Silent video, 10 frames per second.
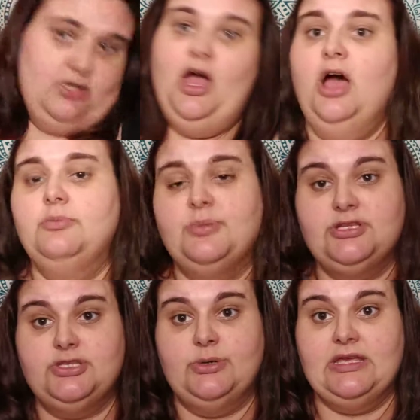not
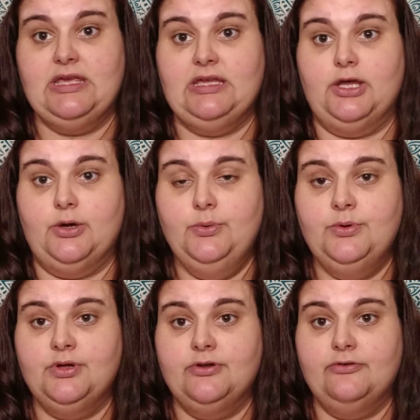been doing keto
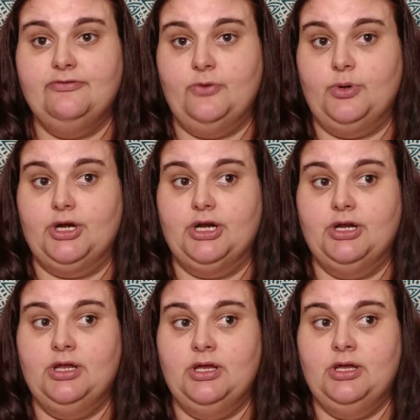
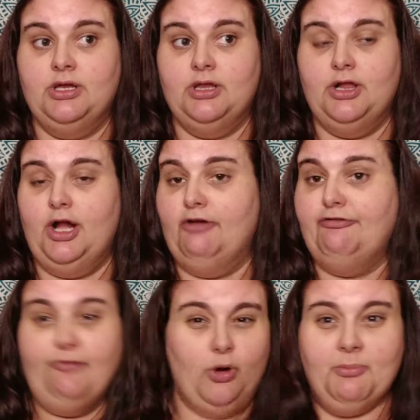for
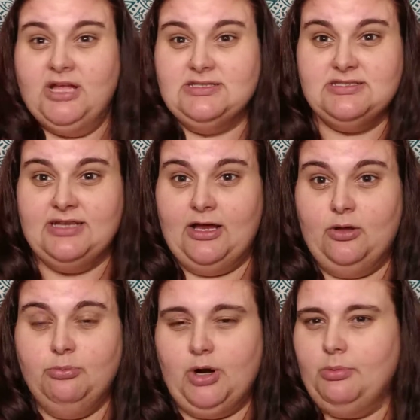4 months
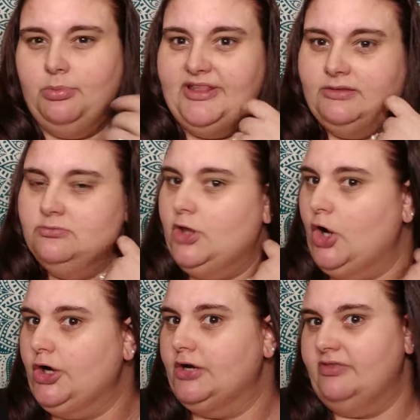now, probably
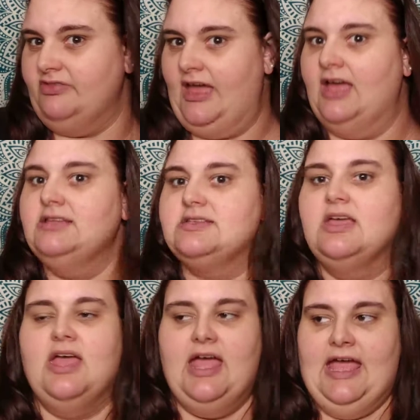longer than
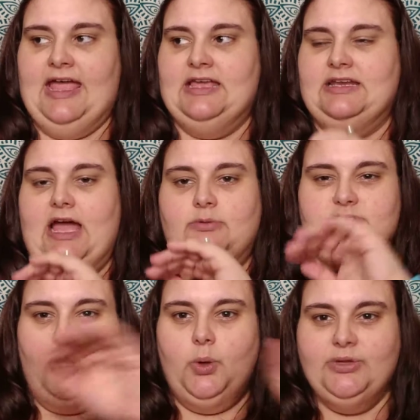that, and I
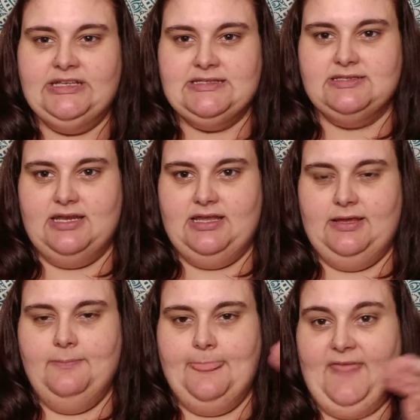was holding
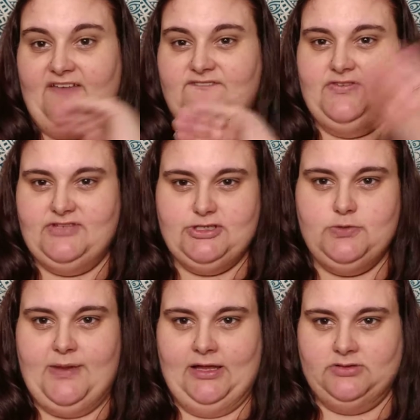steady at
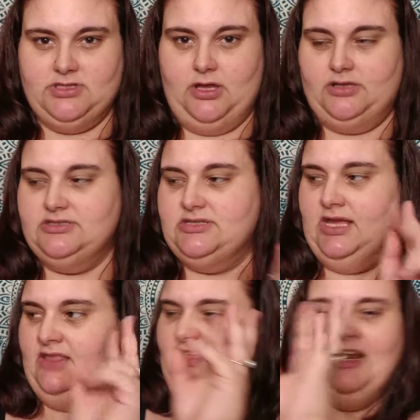52 pounds
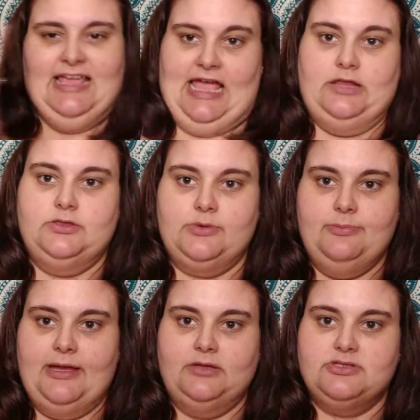lost, and then I gained
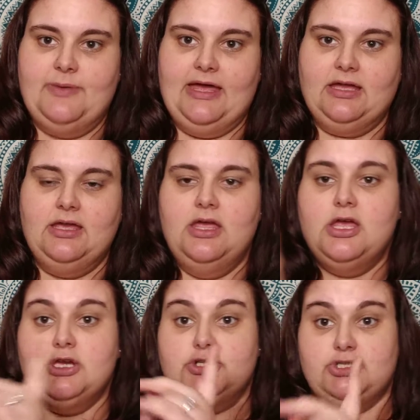3 pounds back.
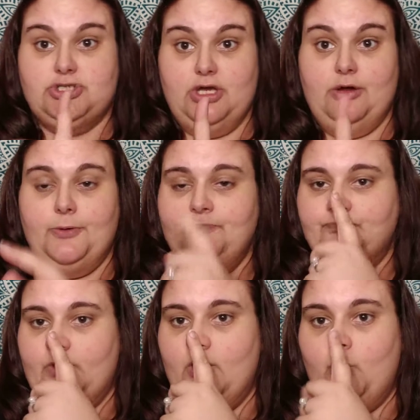So
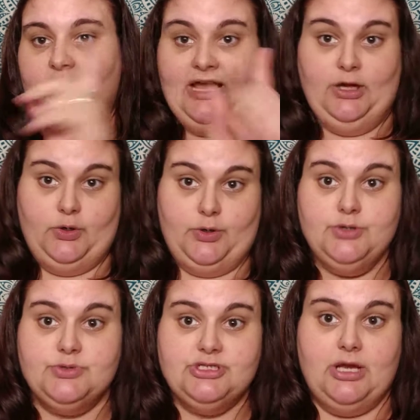when I go
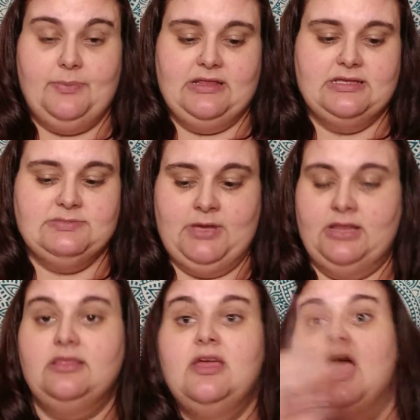grocery shopping this
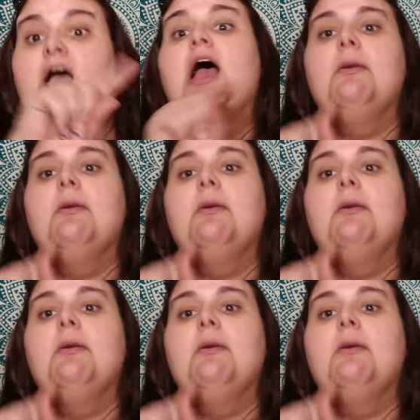month,